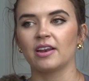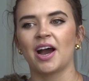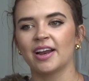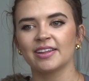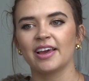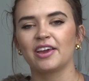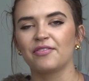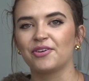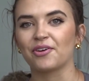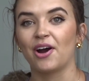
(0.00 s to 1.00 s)
Kind of like
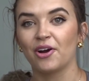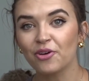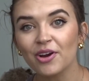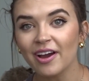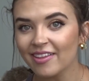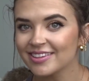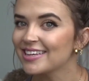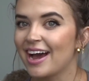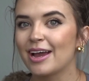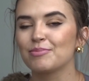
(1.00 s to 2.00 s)
if you're hungry all the
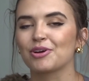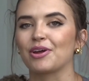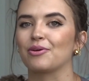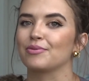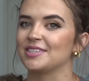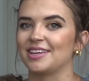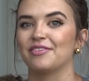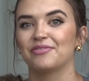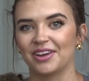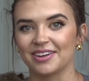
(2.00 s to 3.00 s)
time, you're gonna
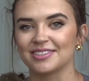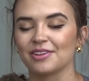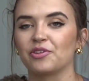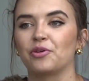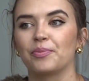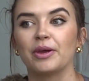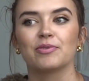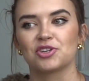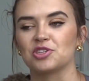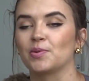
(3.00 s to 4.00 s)
resent fitness a little bit,
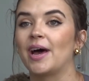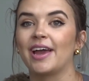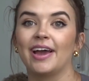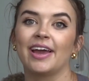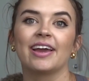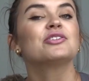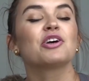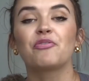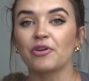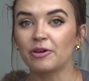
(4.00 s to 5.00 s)
which is why I
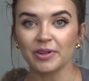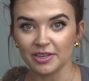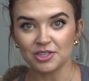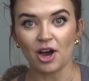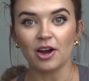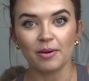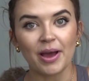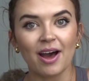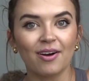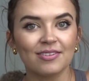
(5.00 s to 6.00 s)
so frequently talk
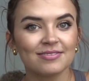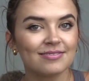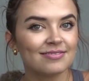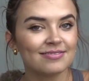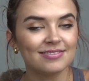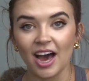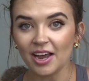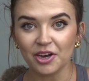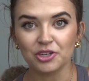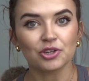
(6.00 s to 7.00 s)
about
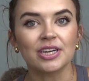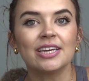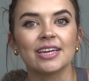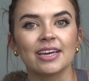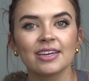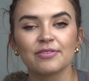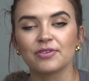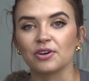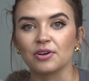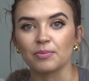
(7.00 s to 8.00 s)
not under eating
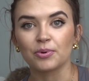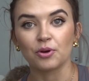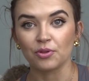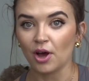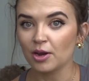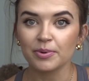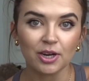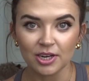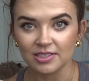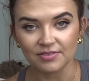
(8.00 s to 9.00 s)
for prolonged
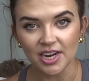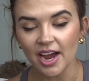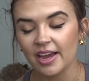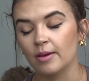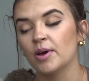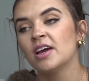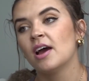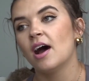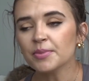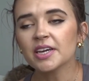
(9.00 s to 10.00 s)
periods of time,
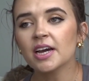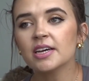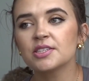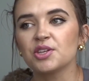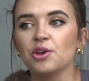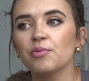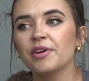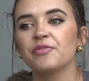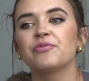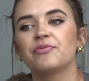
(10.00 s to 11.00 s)
because you
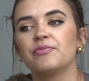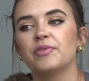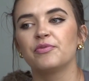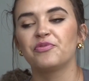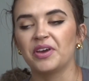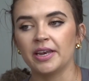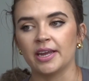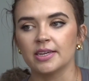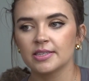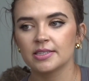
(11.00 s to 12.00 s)
want
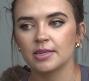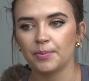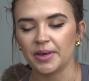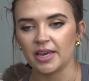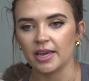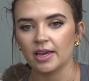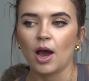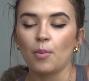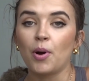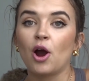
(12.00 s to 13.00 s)
fitness to be
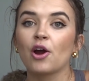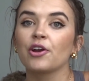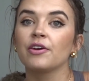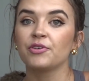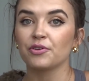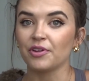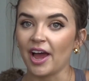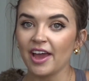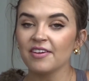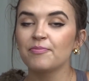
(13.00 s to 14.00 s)
a part of your
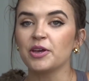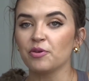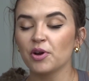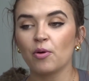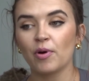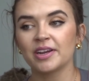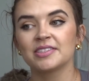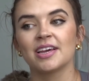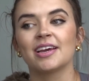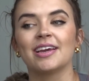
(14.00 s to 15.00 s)
life, but you don't want
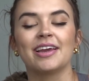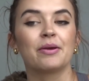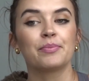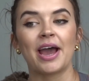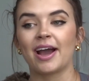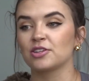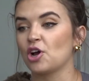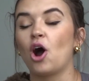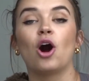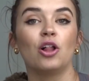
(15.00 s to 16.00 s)
it to
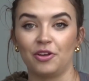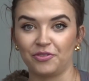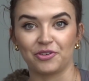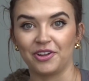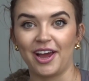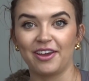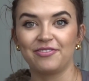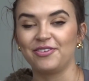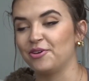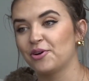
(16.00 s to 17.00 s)
impact all of your
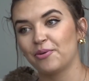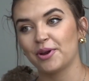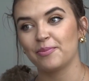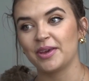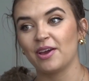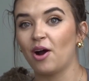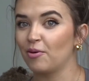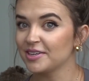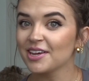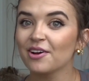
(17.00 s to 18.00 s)
life. You don't want to be
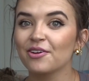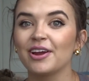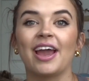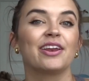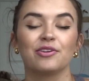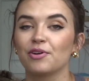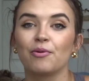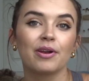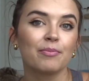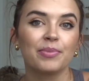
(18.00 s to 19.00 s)
always hungry, and you
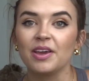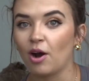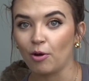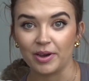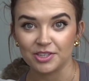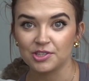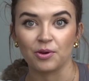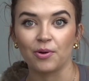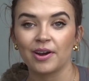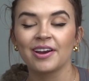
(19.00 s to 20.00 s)
don't want to be always
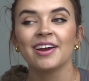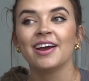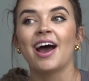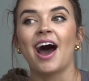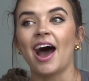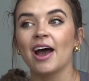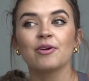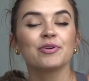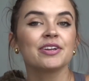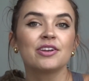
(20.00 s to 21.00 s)
sore. I
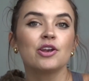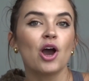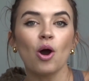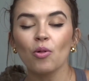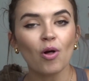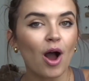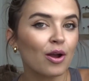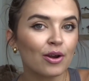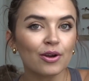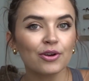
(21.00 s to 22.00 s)
would no
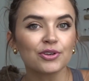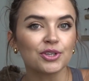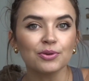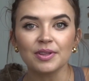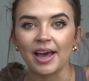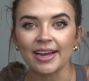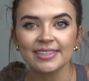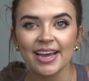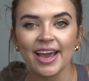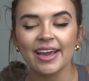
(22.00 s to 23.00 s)
longer do leg
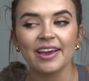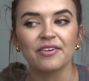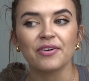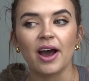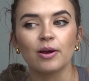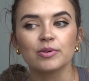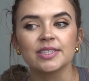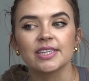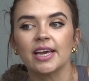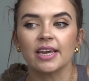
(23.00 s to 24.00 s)
day if I
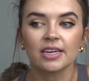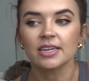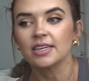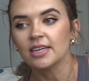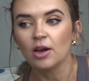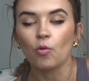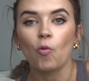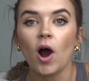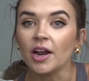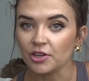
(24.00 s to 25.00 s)
was like
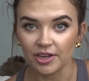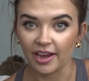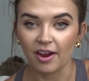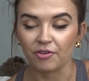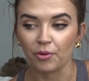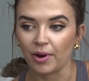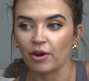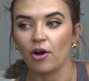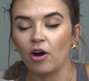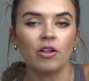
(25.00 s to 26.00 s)
waddling
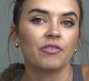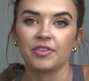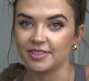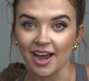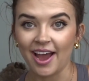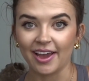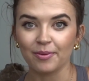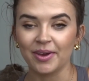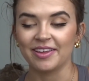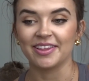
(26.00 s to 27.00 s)
everywhere all of the
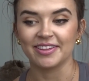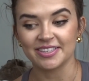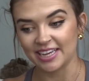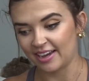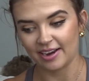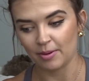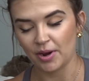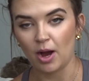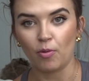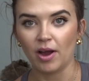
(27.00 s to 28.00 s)
time, and then the second I'm
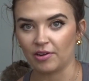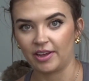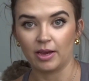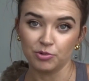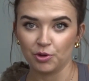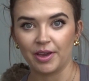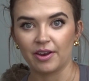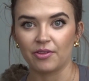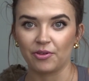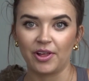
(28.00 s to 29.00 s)
not waddling, I'm doing
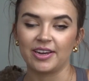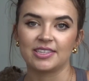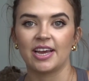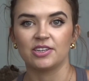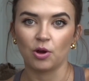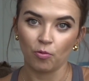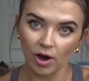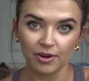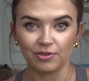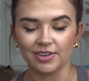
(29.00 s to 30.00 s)
another leg day to
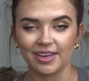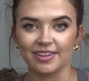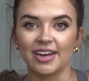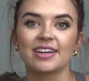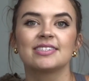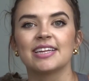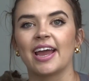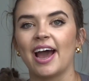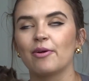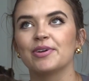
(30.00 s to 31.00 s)
waddle again the next
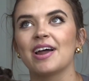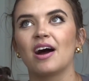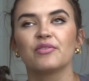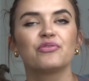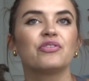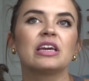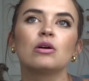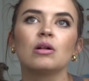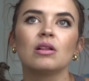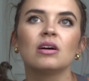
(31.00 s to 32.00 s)
day. I would not
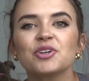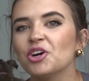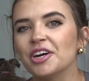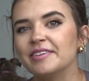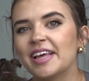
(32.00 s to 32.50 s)
feel good.